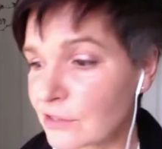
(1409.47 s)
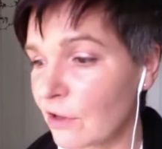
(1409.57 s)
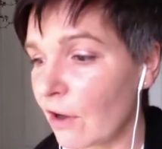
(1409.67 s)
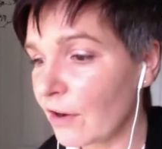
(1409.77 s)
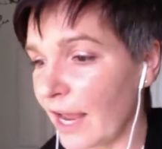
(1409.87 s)

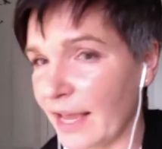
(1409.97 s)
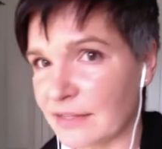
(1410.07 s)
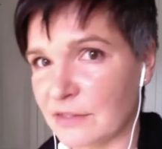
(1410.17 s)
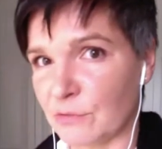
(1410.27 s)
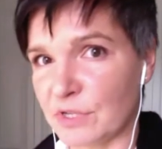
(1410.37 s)
And this is
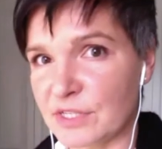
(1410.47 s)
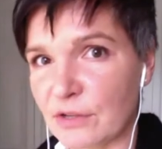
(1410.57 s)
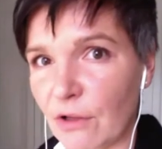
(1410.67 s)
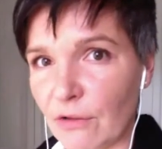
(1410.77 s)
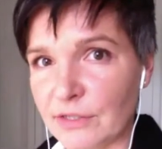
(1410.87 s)
what drives
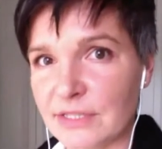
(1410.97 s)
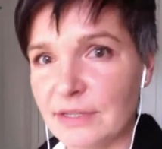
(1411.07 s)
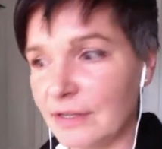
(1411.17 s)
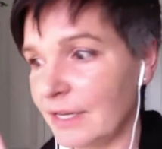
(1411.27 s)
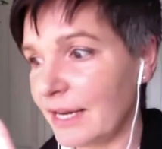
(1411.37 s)
you, and you
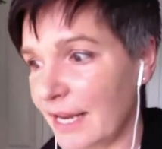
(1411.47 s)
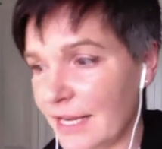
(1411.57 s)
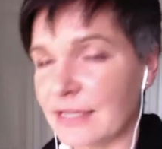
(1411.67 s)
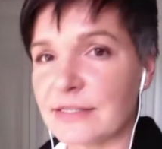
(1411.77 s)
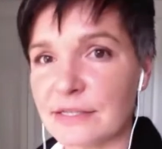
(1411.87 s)
can't live
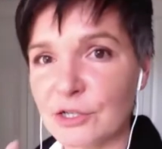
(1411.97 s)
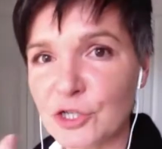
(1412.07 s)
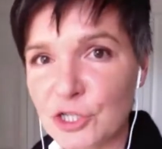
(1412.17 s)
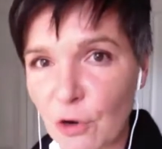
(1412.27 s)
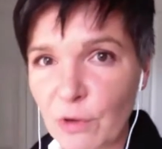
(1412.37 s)
without it.